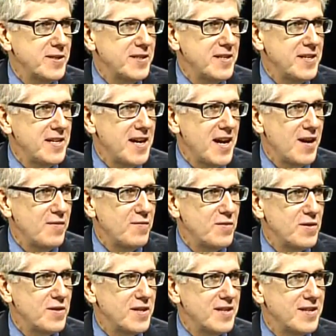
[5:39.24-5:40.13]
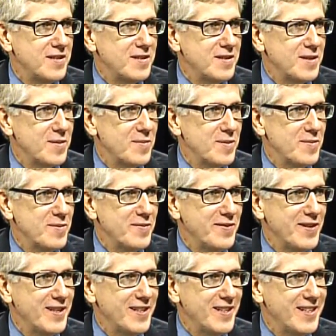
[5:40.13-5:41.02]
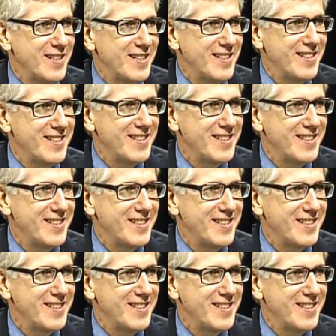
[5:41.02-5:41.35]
City, California, suburb California. of LA.